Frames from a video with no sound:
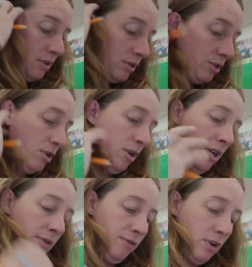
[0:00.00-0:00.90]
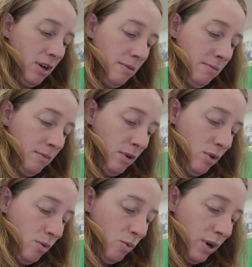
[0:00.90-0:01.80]
starting from
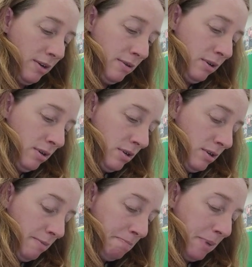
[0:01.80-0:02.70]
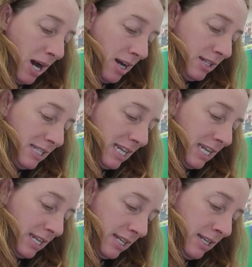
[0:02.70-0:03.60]
one box
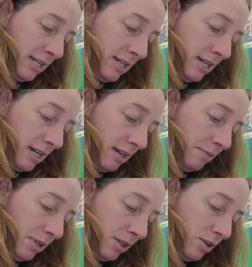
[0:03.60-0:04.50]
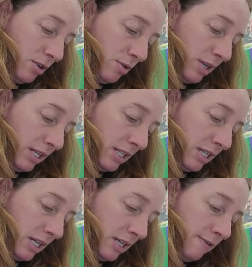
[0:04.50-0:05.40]
in, I'm going to go
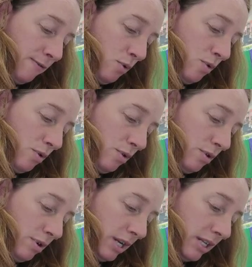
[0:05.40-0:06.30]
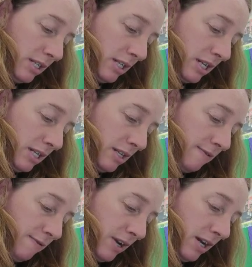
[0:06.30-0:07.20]
1994,
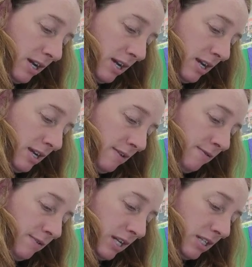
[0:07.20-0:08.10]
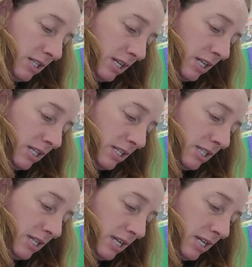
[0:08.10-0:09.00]
1995,
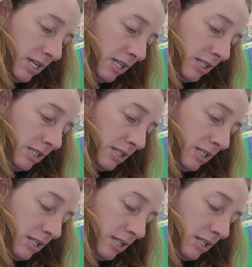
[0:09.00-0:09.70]
1996.